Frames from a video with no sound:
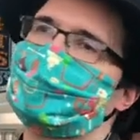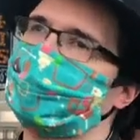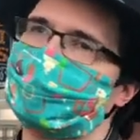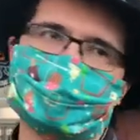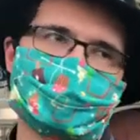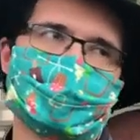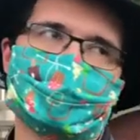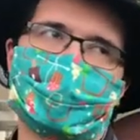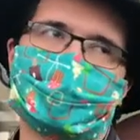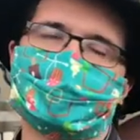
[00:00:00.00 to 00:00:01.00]
Thank you so
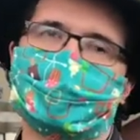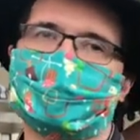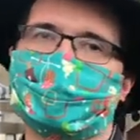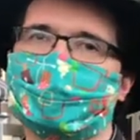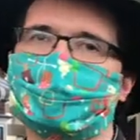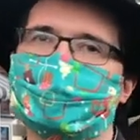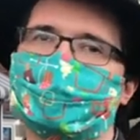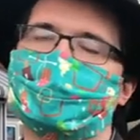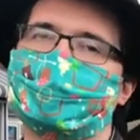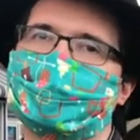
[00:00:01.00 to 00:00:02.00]
much. And for all of you
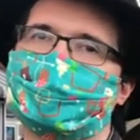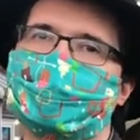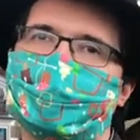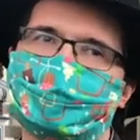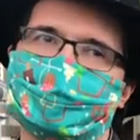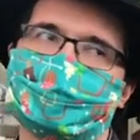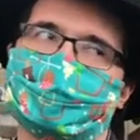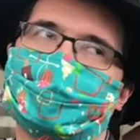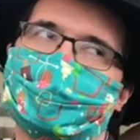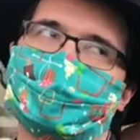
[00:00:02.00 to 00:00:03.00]
who've been patient
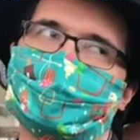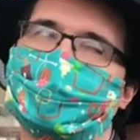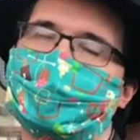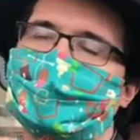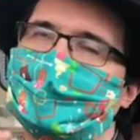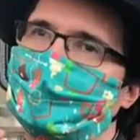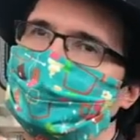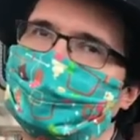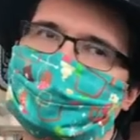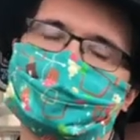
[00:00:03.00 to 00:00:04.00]
while waiting for a
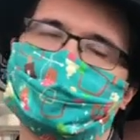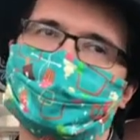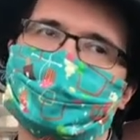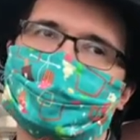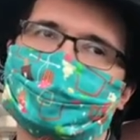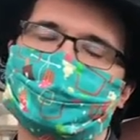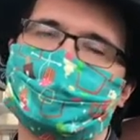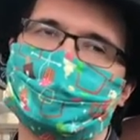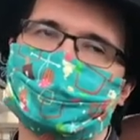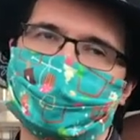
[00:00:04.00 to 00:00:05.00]
fresh review of, a,
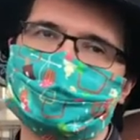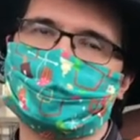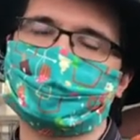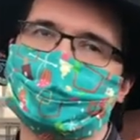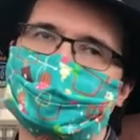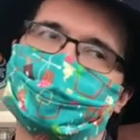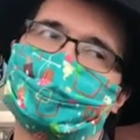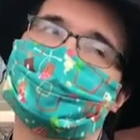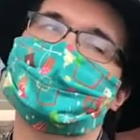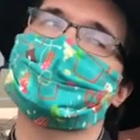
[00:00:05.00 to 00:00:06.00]
of actual park
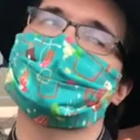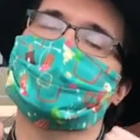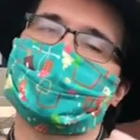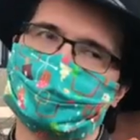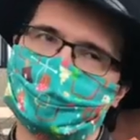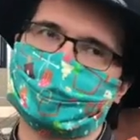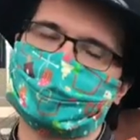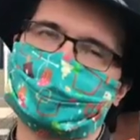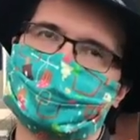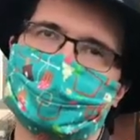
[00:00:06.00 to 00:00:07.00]
food, thank you so much
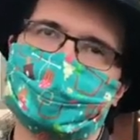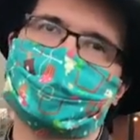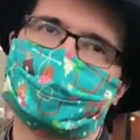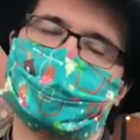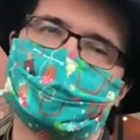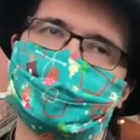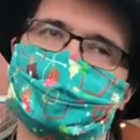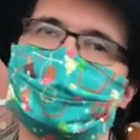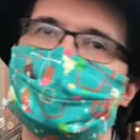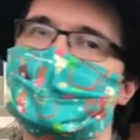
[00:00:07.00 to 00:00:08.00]
for sticking with us.
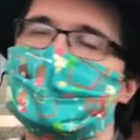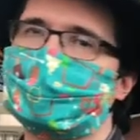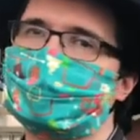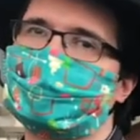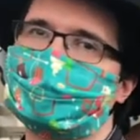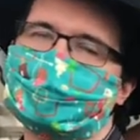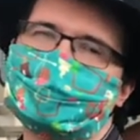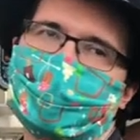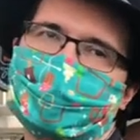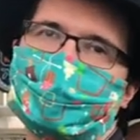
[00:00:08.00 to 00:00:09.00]
Until
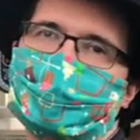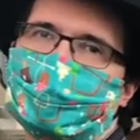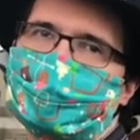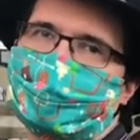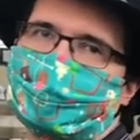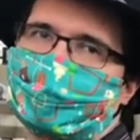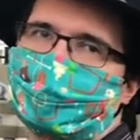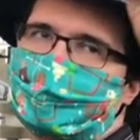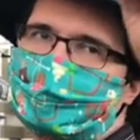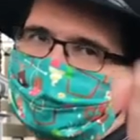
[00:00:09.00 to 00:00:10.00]
next time, remember
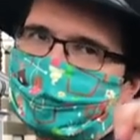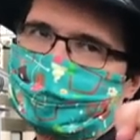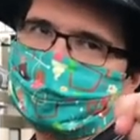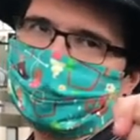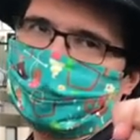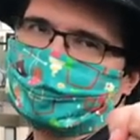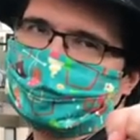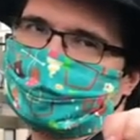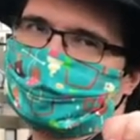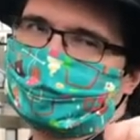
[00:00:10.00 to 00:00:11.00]
to eat the
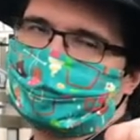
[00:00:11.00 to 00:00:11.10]
magic.